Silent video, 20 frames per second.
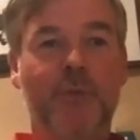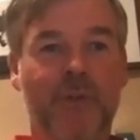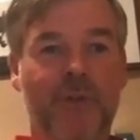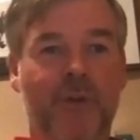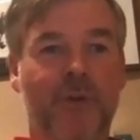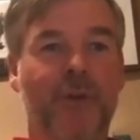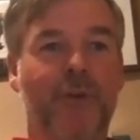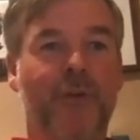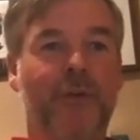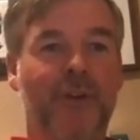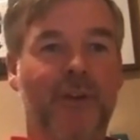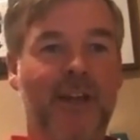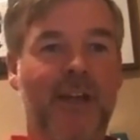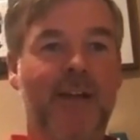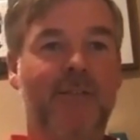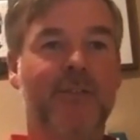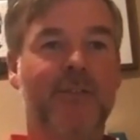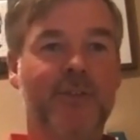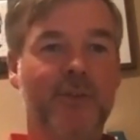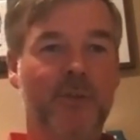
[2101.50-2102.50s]
when their under
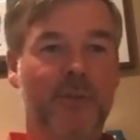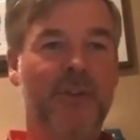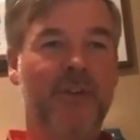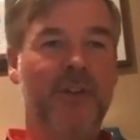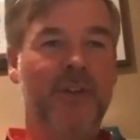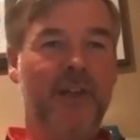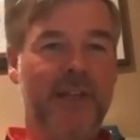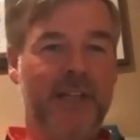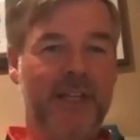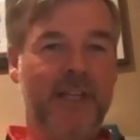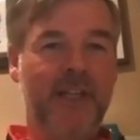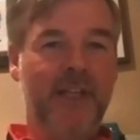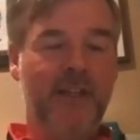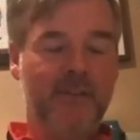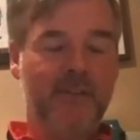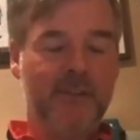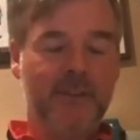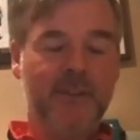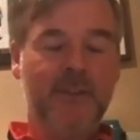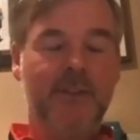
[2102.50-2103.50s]
11s win the league,
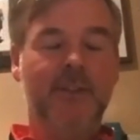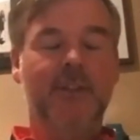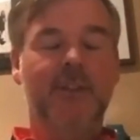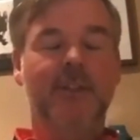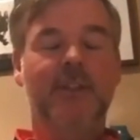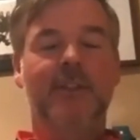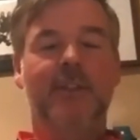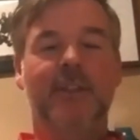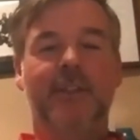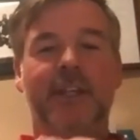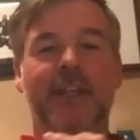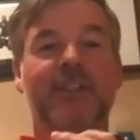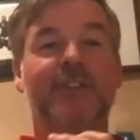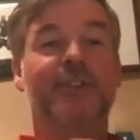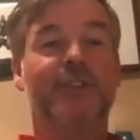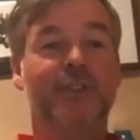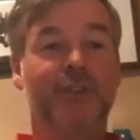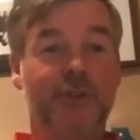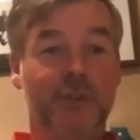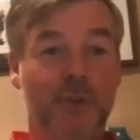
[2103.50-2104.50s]
and the
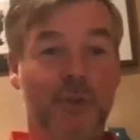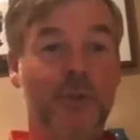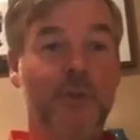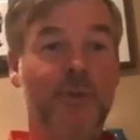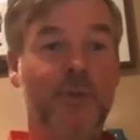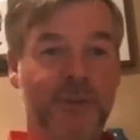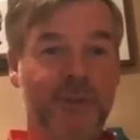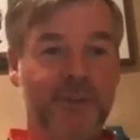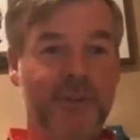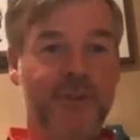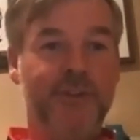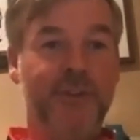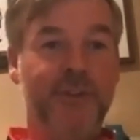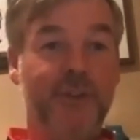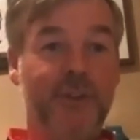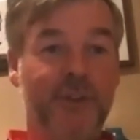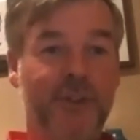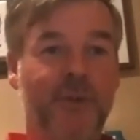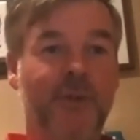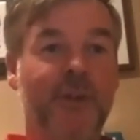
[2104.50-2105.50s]
answer is no.
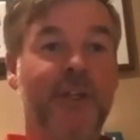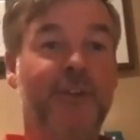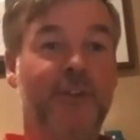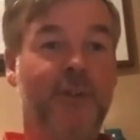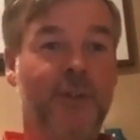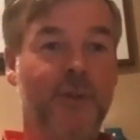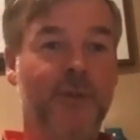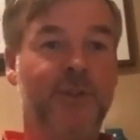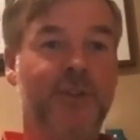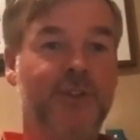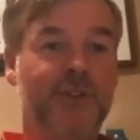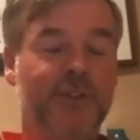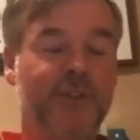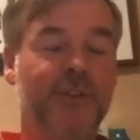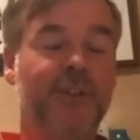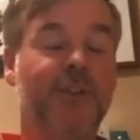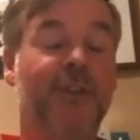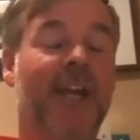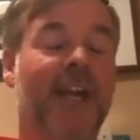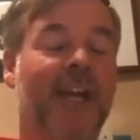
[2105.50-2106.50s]
You're a great coach.
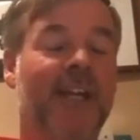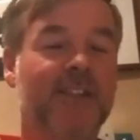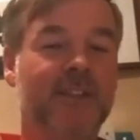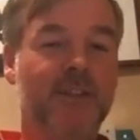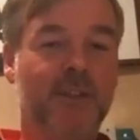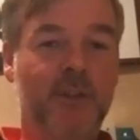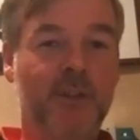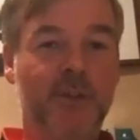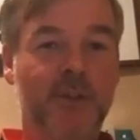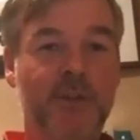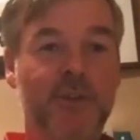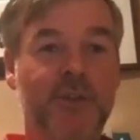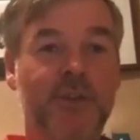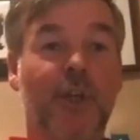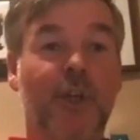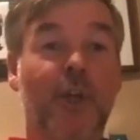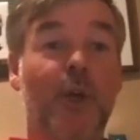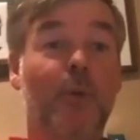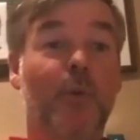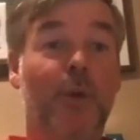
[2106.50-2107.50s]
You're an excellent
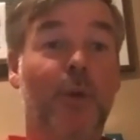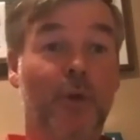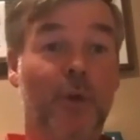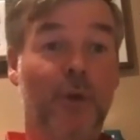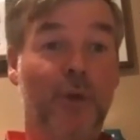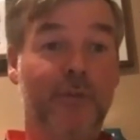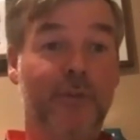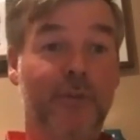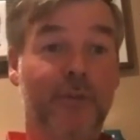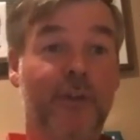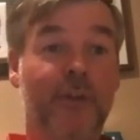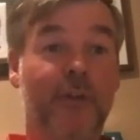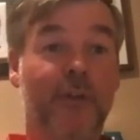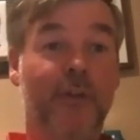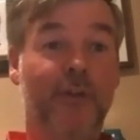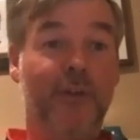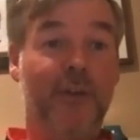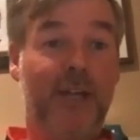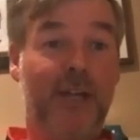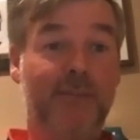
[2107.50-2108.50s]
coach when all of your
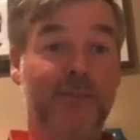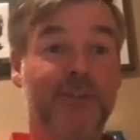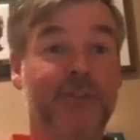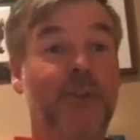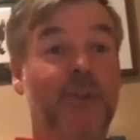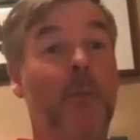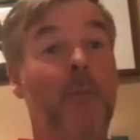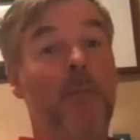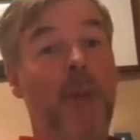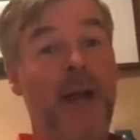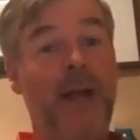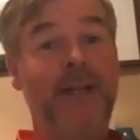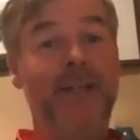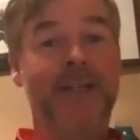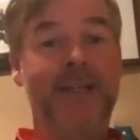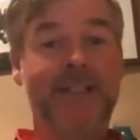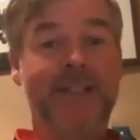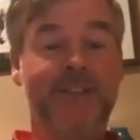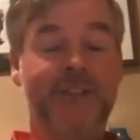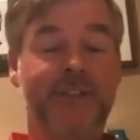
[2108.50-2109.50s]
under 11s come back
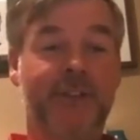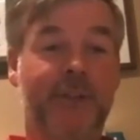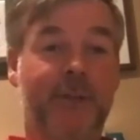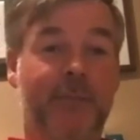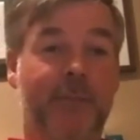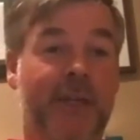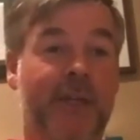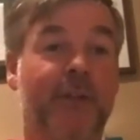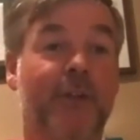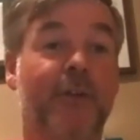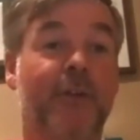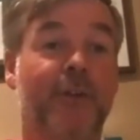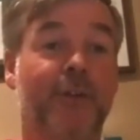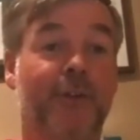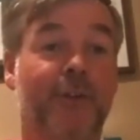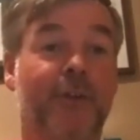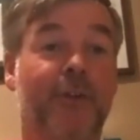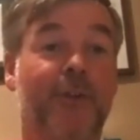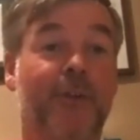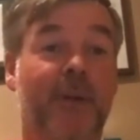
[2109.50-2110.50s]
next year to be in your
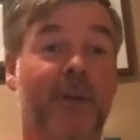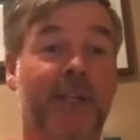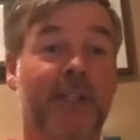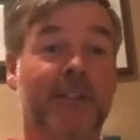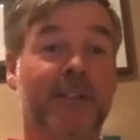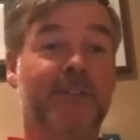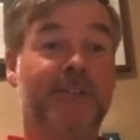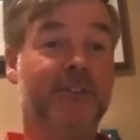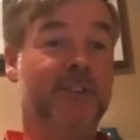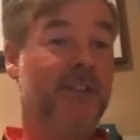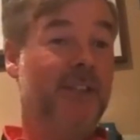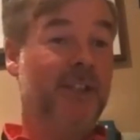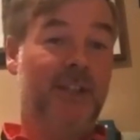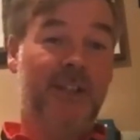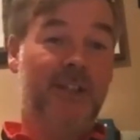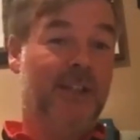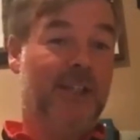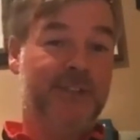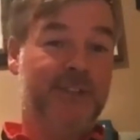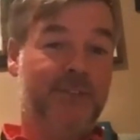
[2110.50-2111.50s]
under 12s.
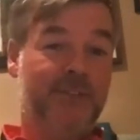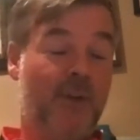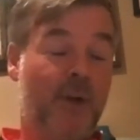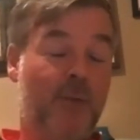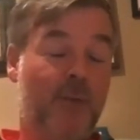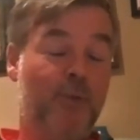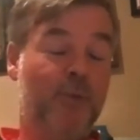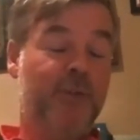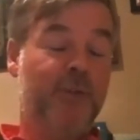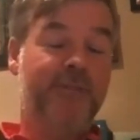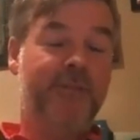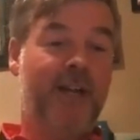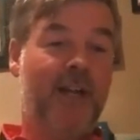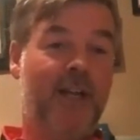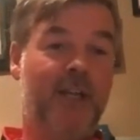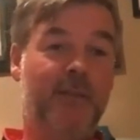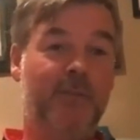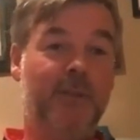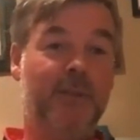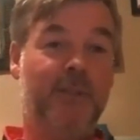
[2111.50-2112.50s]
That's far more
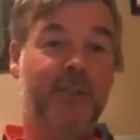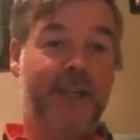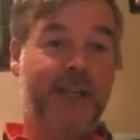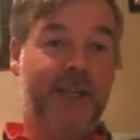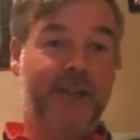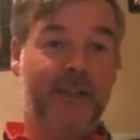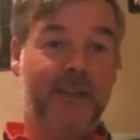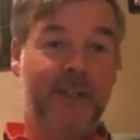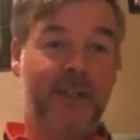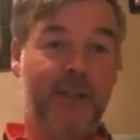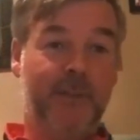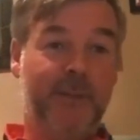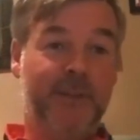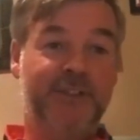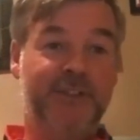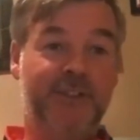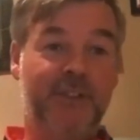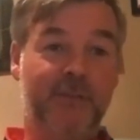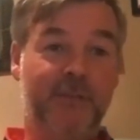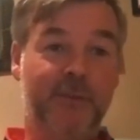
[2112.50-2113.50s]
invaluable than getting a little bit
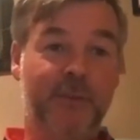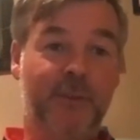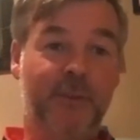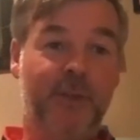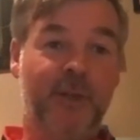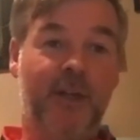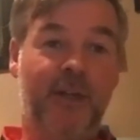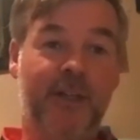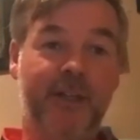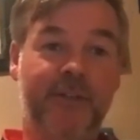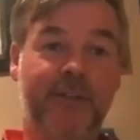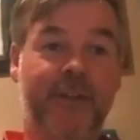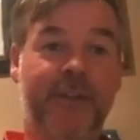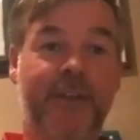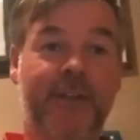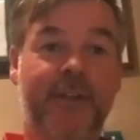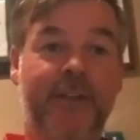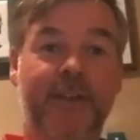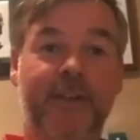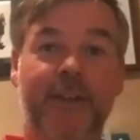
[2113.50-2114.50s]
of silverware in
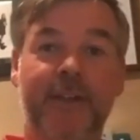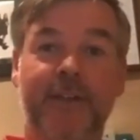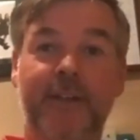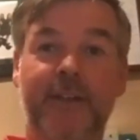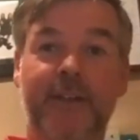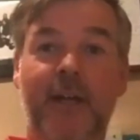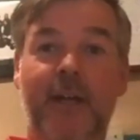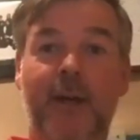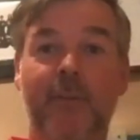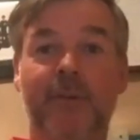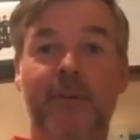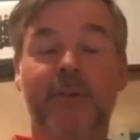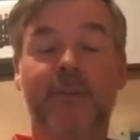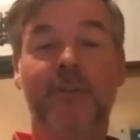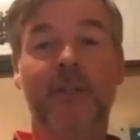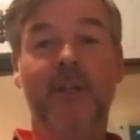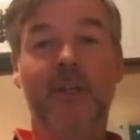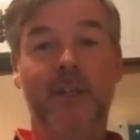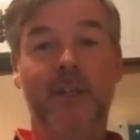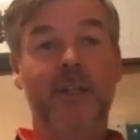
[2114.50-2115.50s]
the cabinet.
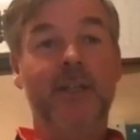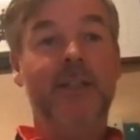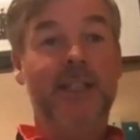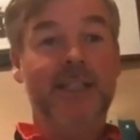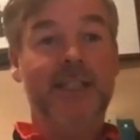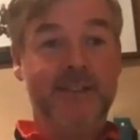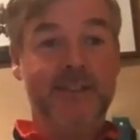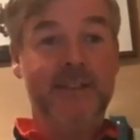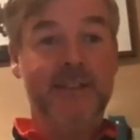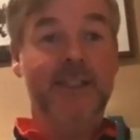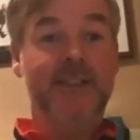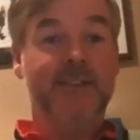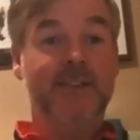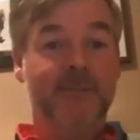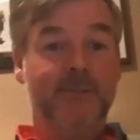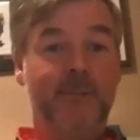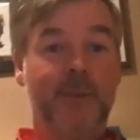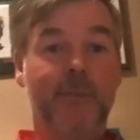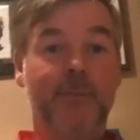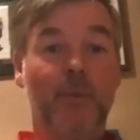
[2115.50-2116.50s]
Let's
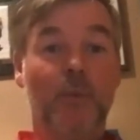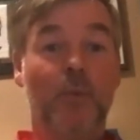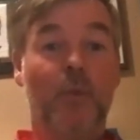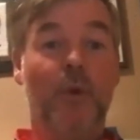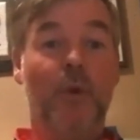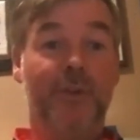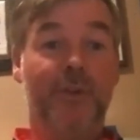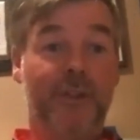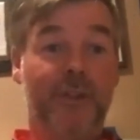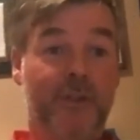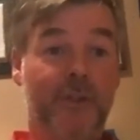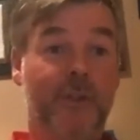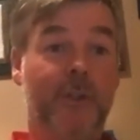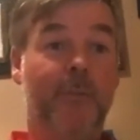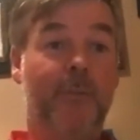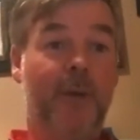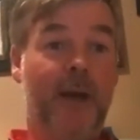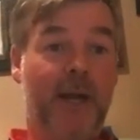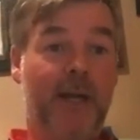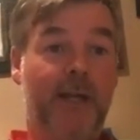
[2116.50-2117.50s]
have people wanting to
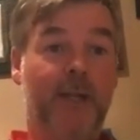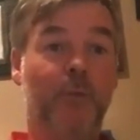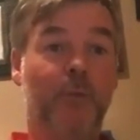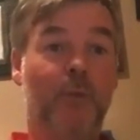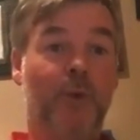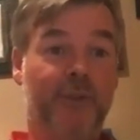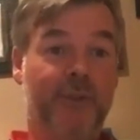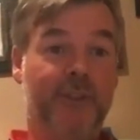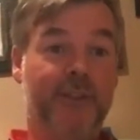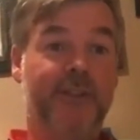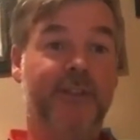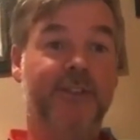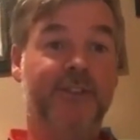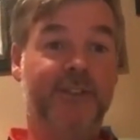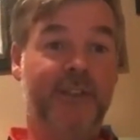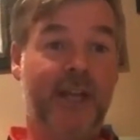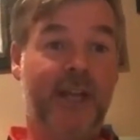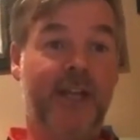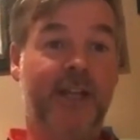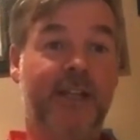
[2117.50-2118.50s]
come back and wanting to
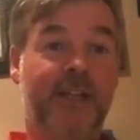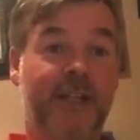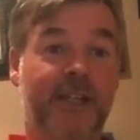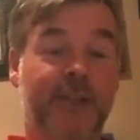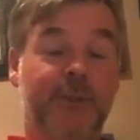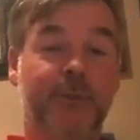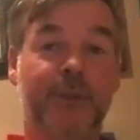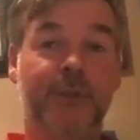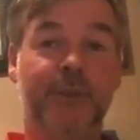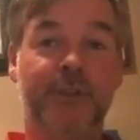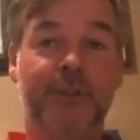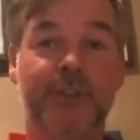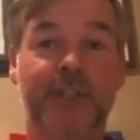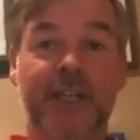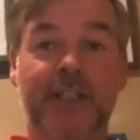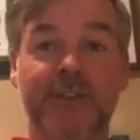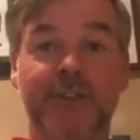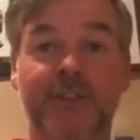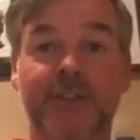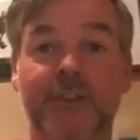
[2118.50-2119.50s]
stay engaged with your
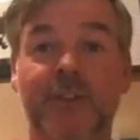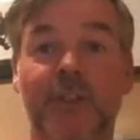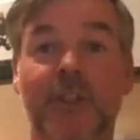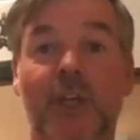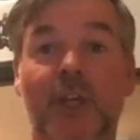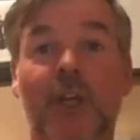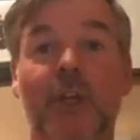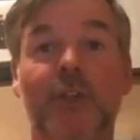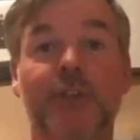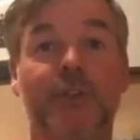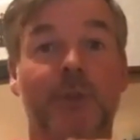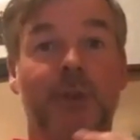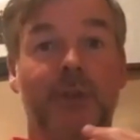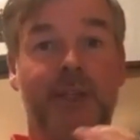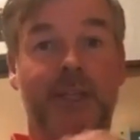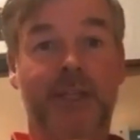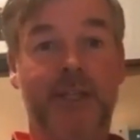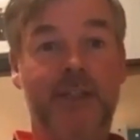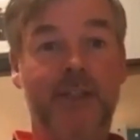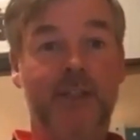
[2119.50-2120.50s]
sessions. So I
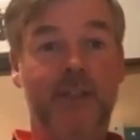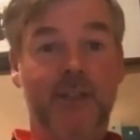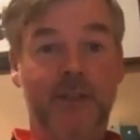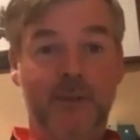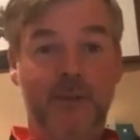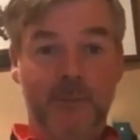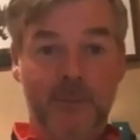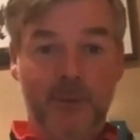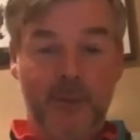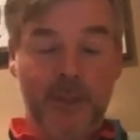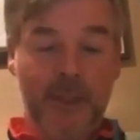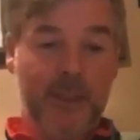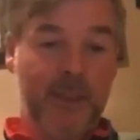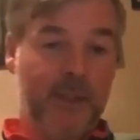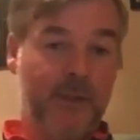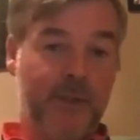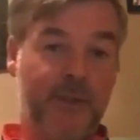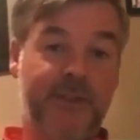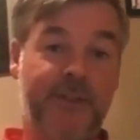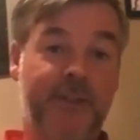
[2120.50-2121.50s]
think
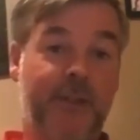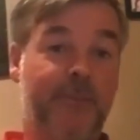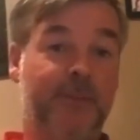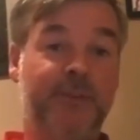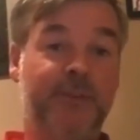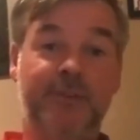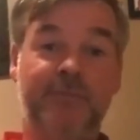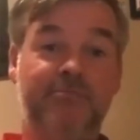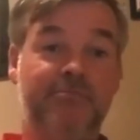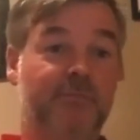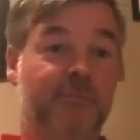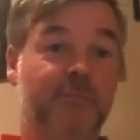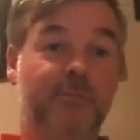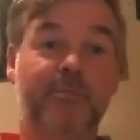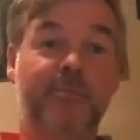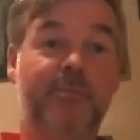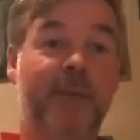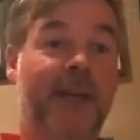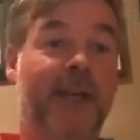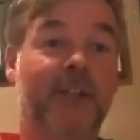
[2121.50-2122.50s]
a great tip is
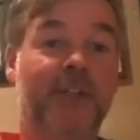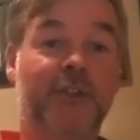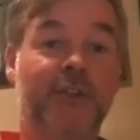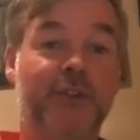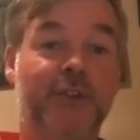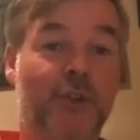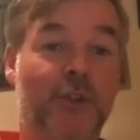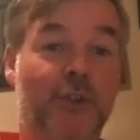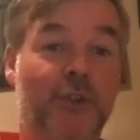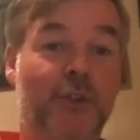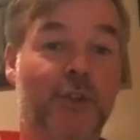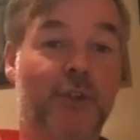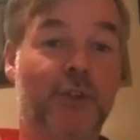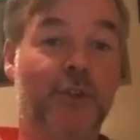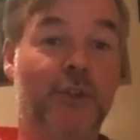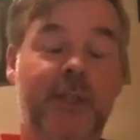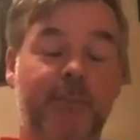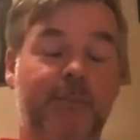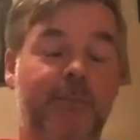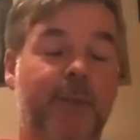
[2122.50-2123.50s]
make it enjoyable,
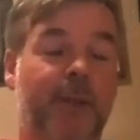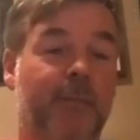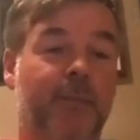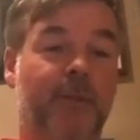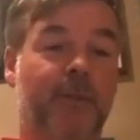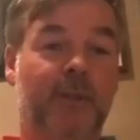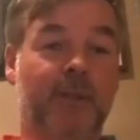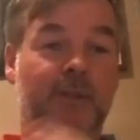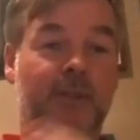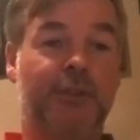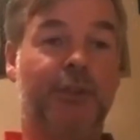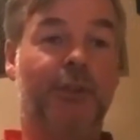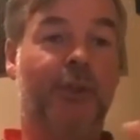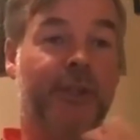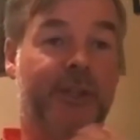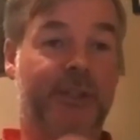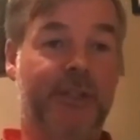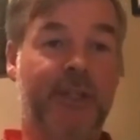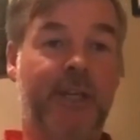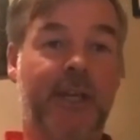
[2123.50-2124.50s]
keep people
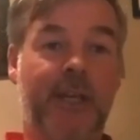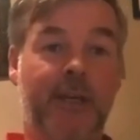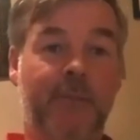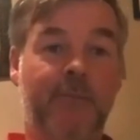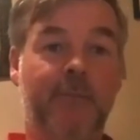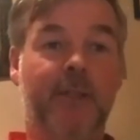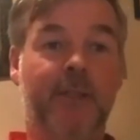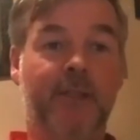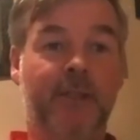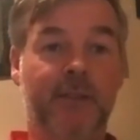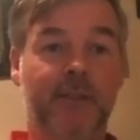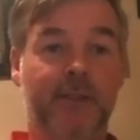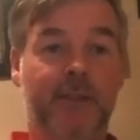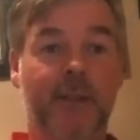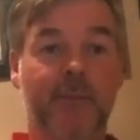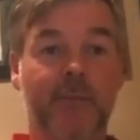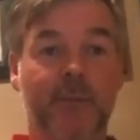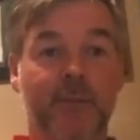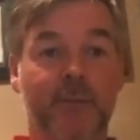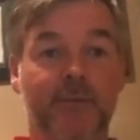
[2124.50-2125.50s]
enjoying the game, and
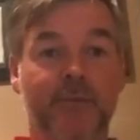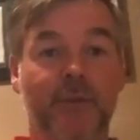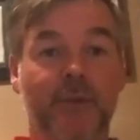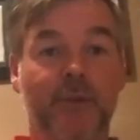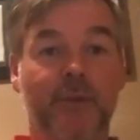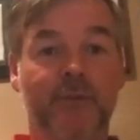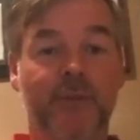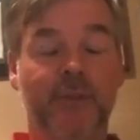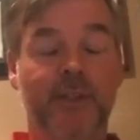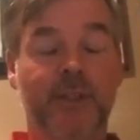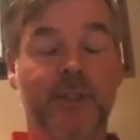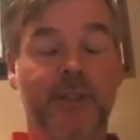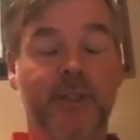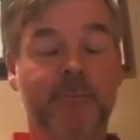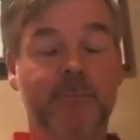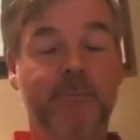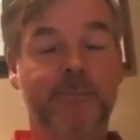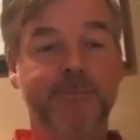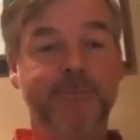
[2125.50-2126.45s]
keep them involved in the game.